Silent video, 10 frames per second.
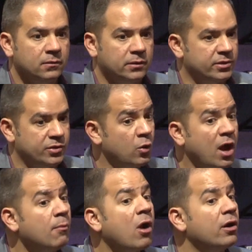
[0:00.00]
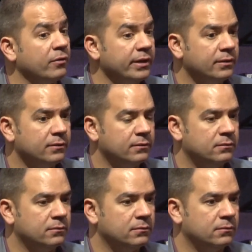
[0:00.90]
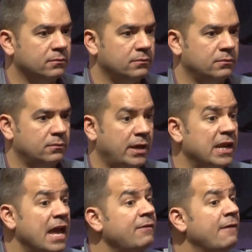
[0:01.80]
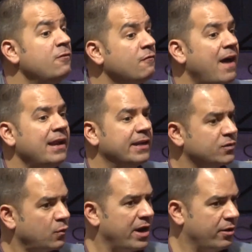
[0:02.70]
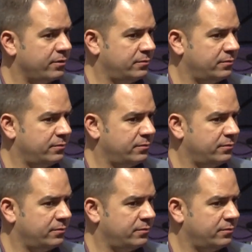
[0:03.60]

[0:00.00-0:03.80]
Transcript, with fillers: there's no camaraderie. And if you find it, it's rare.